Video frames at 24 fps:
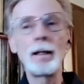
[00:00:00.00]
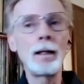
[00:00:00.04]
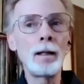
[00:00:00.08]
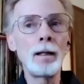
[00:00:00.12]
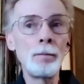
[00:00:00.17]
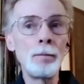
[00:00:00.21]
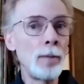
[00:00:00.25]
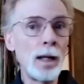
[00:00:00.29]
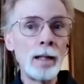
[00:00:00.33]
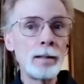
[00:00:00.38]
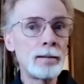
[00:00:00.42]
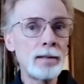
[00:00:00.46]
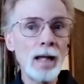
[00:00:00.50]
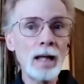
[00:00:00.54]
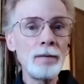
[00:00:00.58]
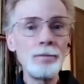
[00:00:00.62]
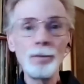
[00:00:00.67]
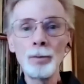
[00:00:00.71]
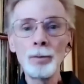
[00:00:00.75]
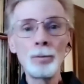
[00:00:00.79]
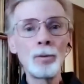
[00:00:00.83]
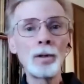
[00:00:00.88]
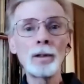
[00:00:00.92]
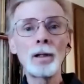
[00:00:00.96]
and
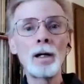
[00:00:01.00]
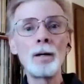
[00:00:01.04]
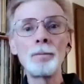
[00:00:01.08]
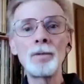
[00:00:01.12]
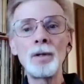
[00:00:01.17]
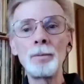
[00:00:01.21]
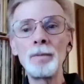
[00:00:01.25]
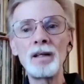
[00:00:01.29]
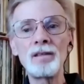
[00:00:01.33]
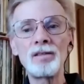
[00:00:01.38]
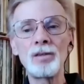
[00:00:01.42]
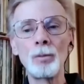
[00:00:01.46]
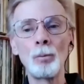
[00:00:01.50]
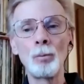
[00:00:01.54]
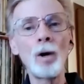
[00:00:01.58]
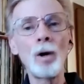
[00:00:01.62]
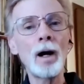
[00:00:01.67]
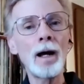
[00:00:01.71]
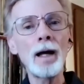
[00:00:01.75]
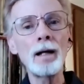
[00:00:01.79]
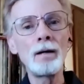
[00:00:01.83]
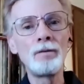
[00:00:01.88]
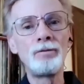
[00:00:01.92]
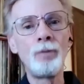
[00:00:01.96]
David will come to me and say, what
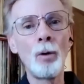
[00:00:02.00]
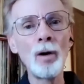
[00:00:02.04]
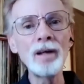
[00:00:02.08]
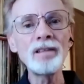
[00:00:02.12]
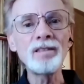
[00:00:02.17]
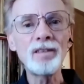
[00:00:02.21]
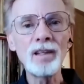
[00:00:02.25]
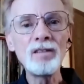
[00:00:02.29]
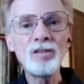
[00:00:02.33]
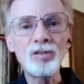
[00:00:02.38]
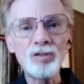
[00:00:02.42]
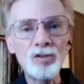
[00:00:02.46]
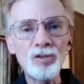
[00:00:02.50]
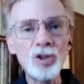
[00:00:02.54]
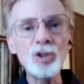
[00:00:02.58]
kind of voicings